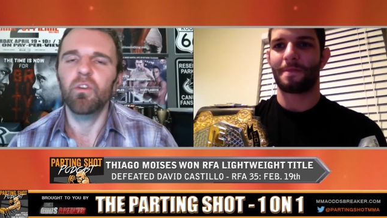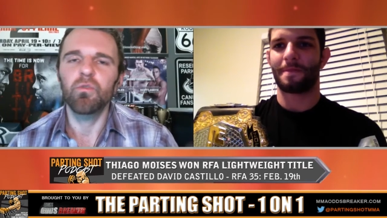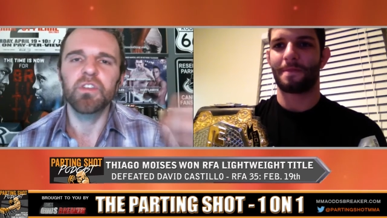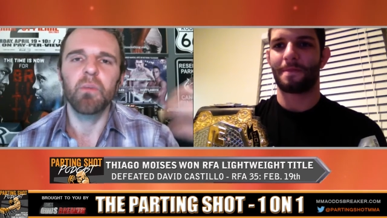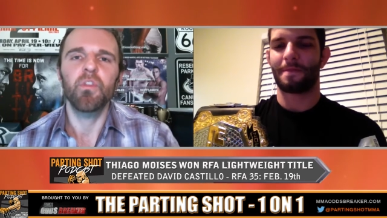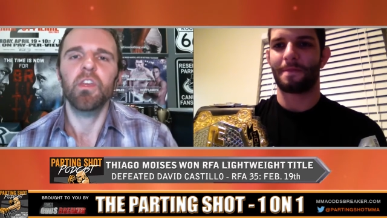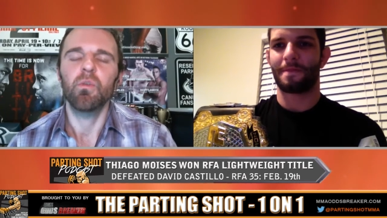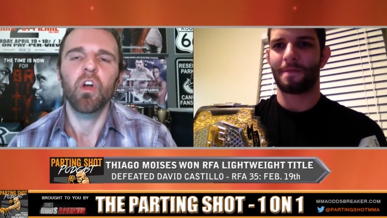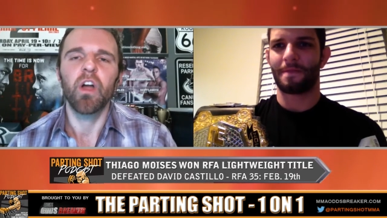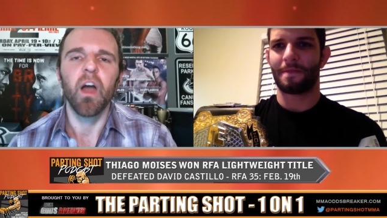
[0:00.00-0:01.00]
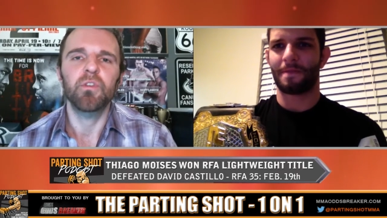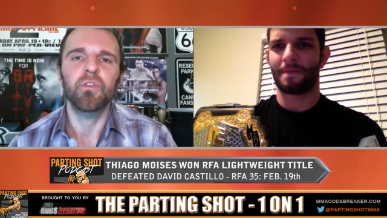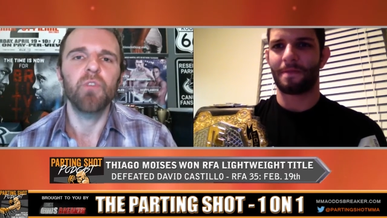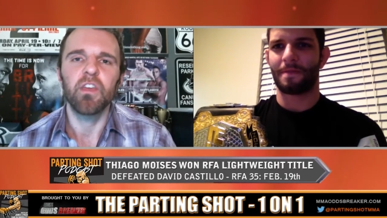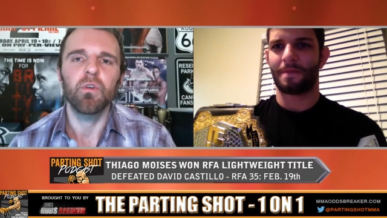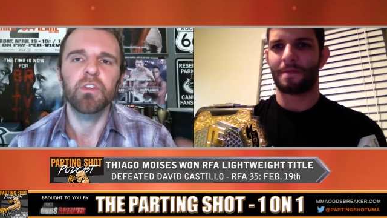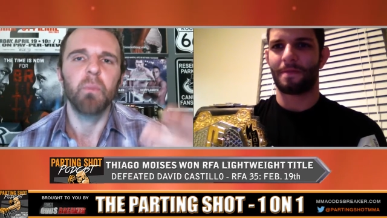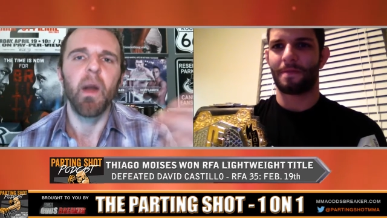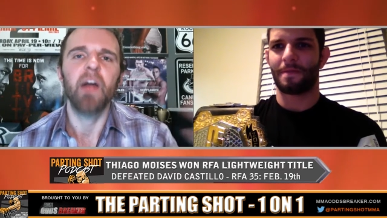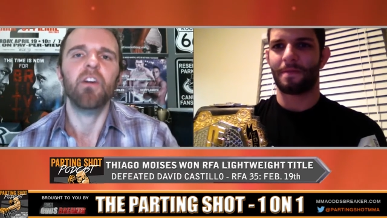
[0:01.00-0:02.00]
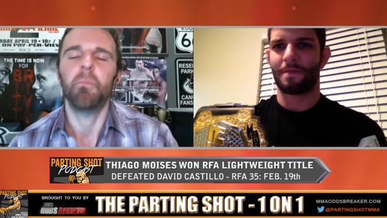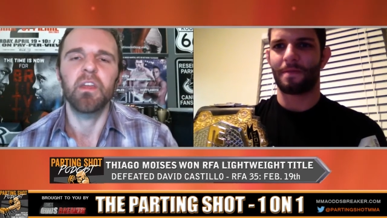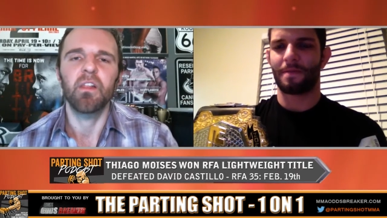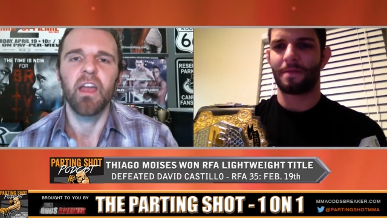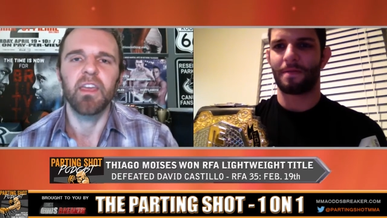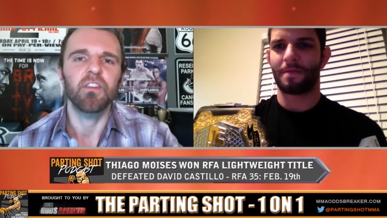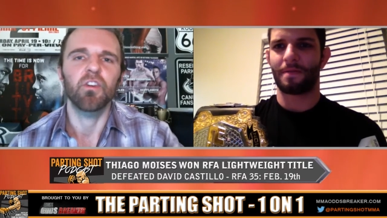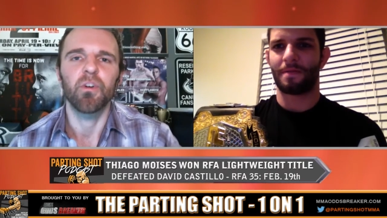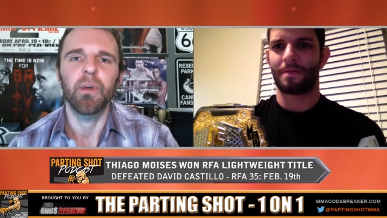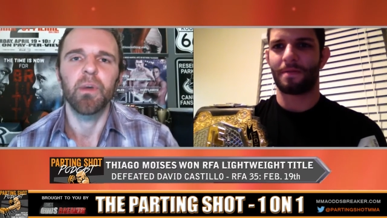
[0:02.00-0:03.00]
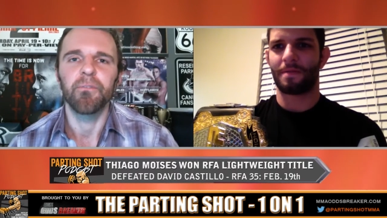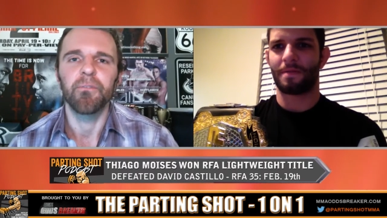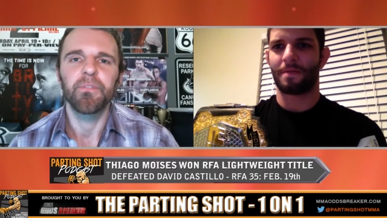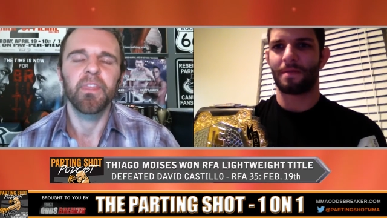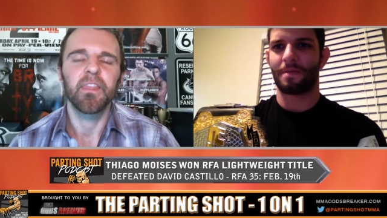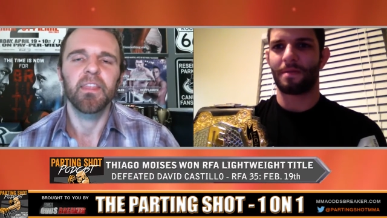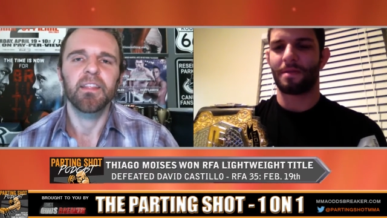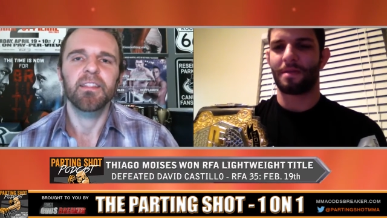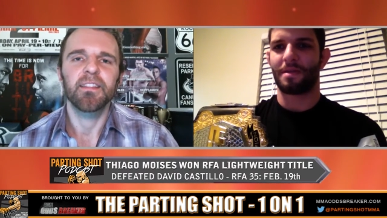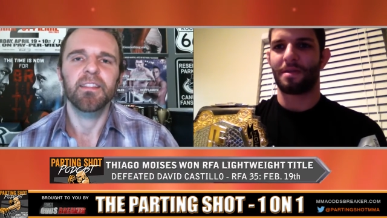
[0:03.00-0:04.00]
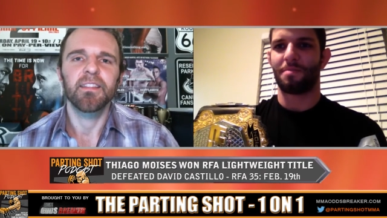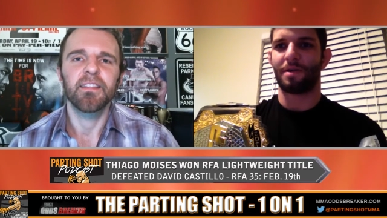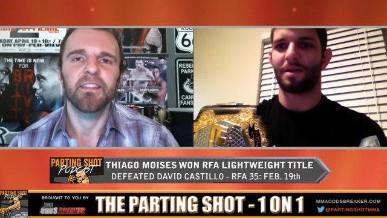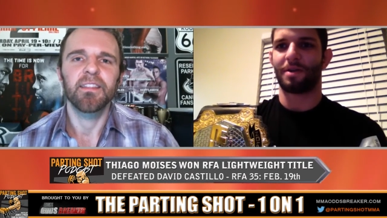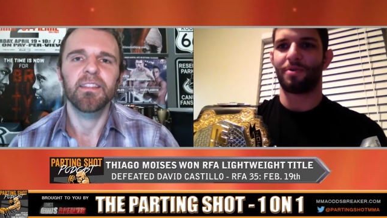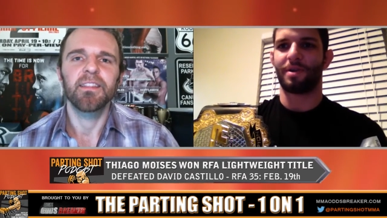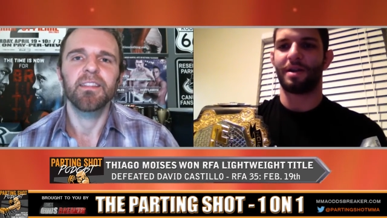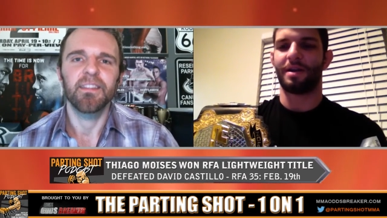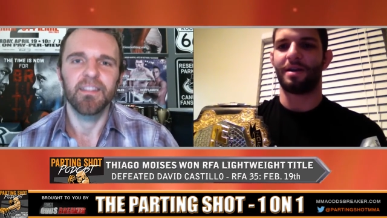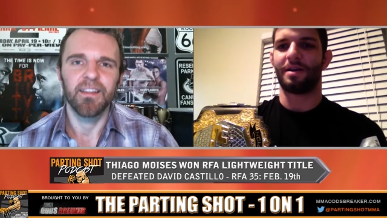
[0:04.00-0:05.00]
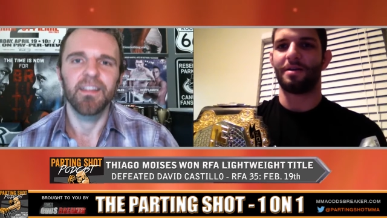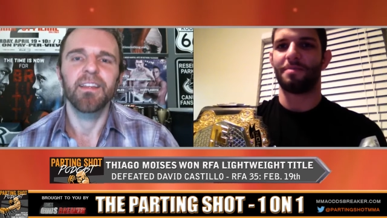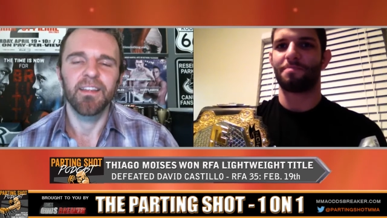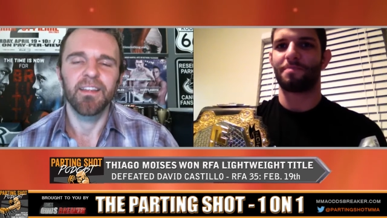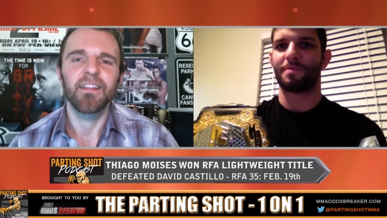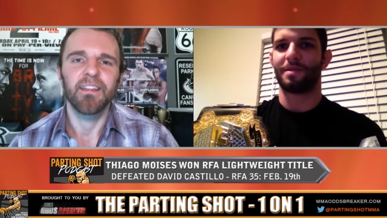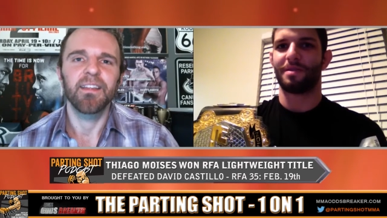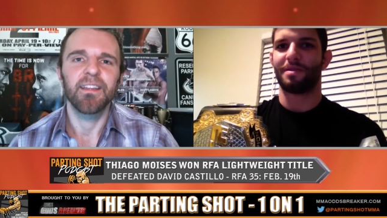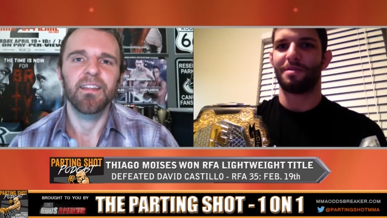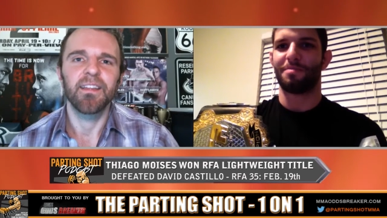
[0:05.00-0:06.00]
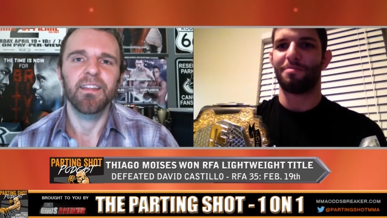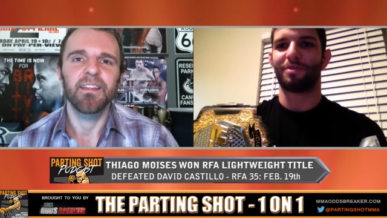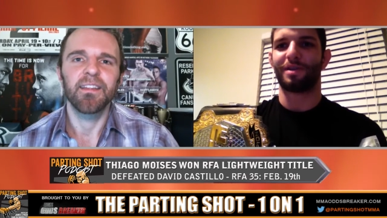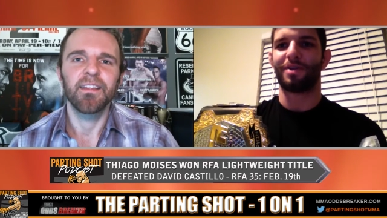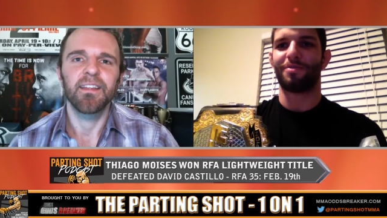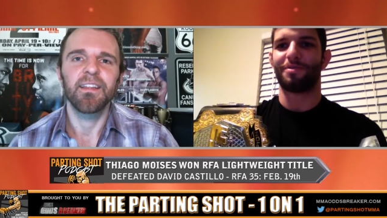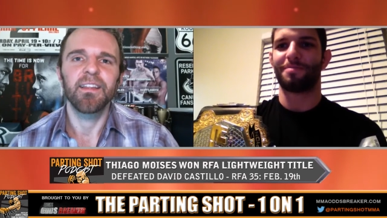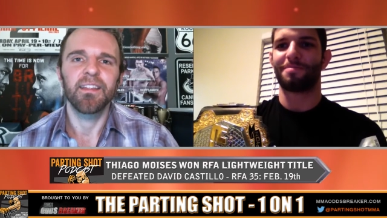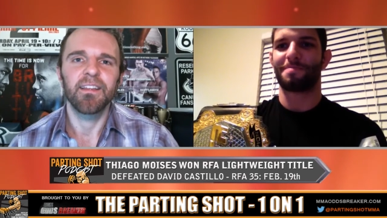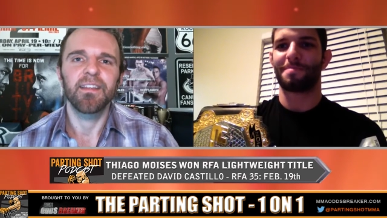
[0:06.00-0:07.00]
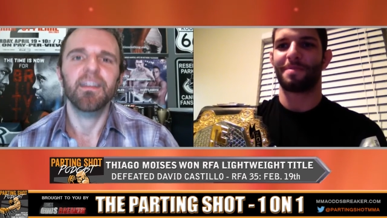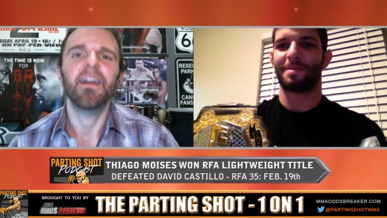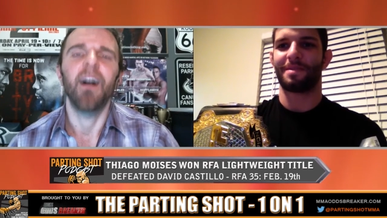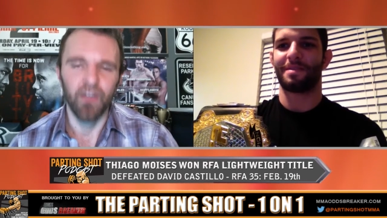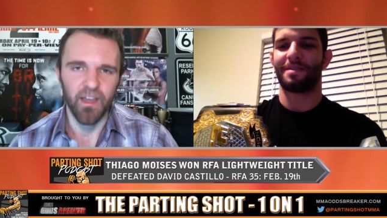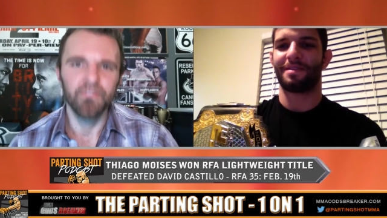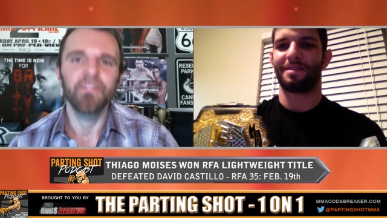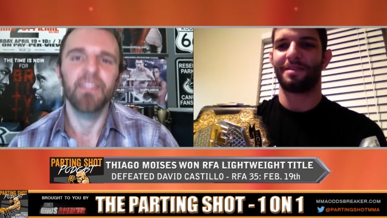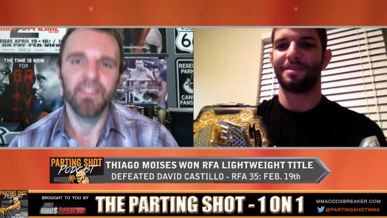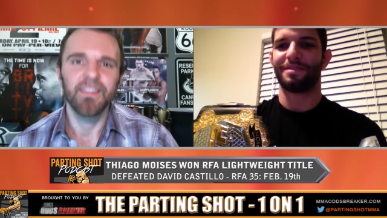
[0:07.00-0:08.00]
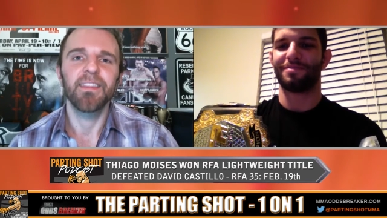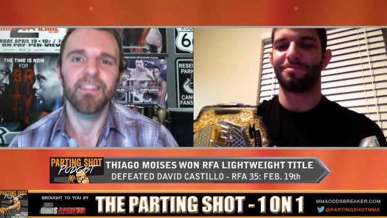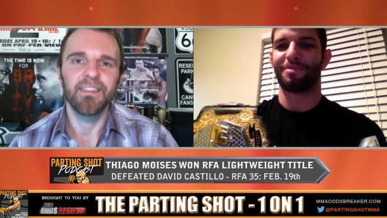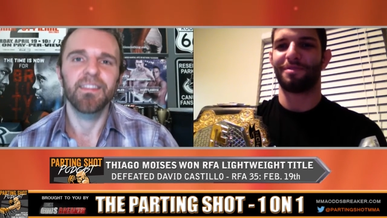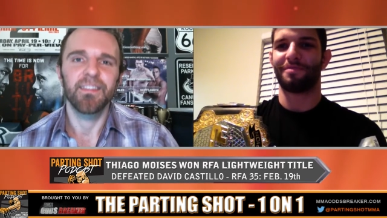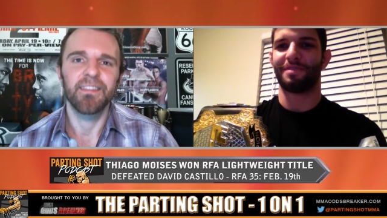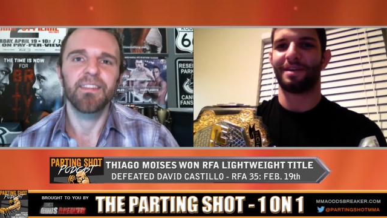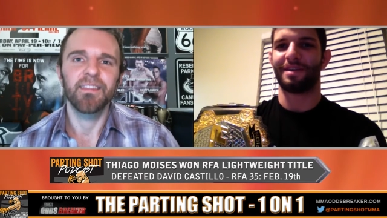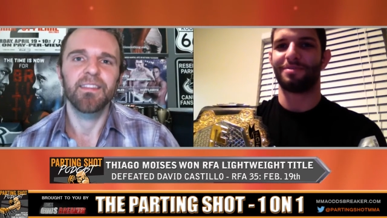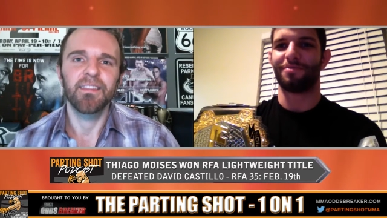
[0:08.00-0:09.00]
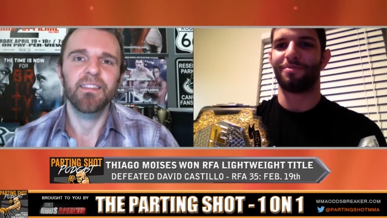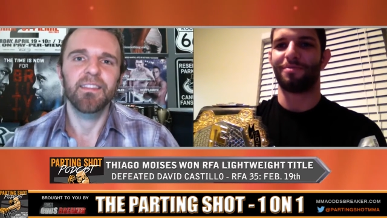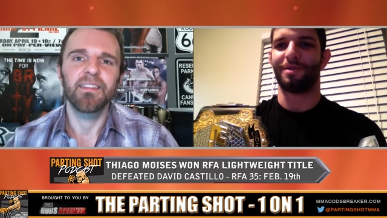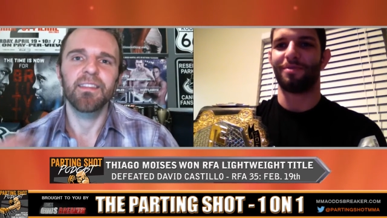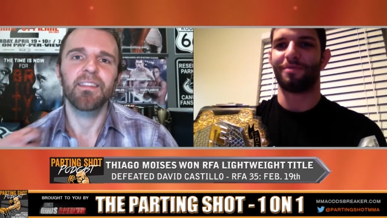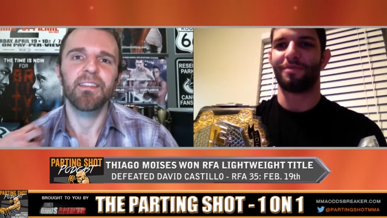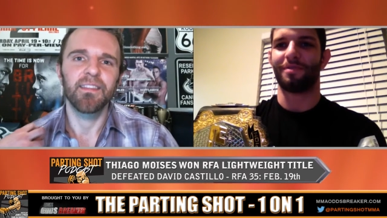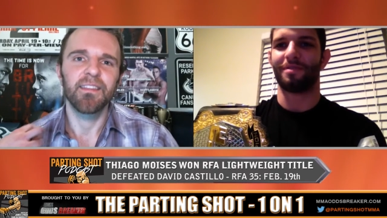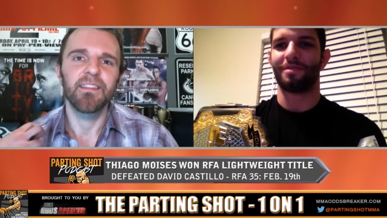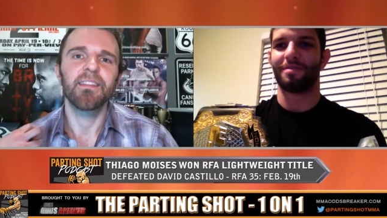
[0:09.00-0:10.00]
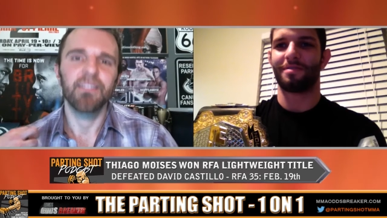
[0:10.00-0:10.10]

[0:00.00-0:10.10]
Speaker 1: Like, who's someone that you look up to that you aspire to be like in your career?
Speaker 2: my career. Uh, Minotauro. Okay. He's one of the guys who I look
Speaker 1: for.